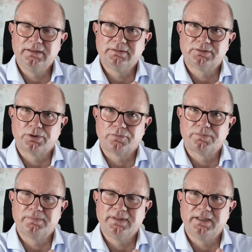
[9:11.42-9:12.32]
sort
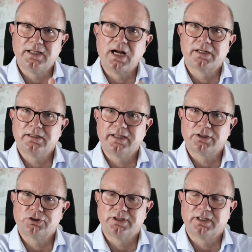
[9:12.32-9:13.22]
of in an
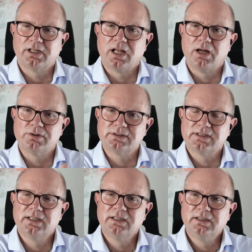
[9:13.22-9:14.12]
architecture that allows
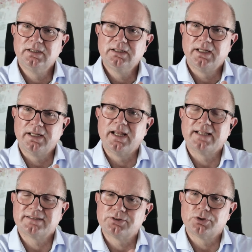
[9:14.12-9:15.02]
an
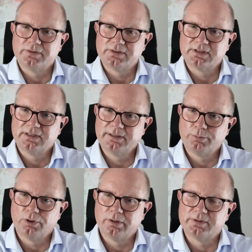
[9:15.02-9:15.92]
as a service
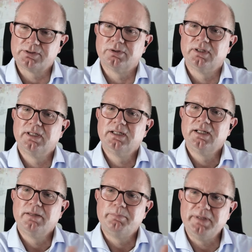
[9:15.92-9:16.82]
deployment. So
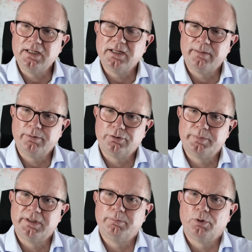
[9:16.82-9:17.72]
being able to
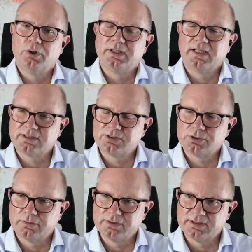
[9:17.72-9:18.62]
be deployed as a
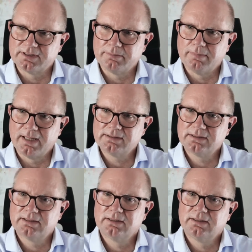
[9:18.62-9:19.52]
service is a
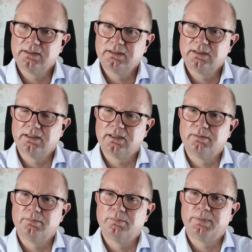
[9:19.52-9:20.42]
must.
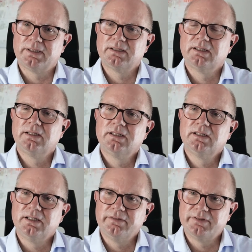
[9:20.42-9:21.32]
But
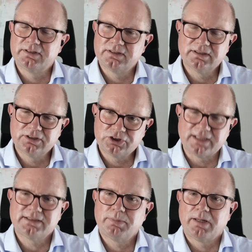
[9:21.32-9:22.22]
if it's
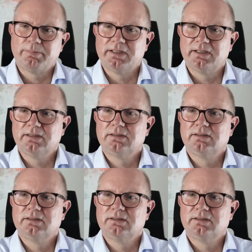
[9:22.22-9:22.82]
just public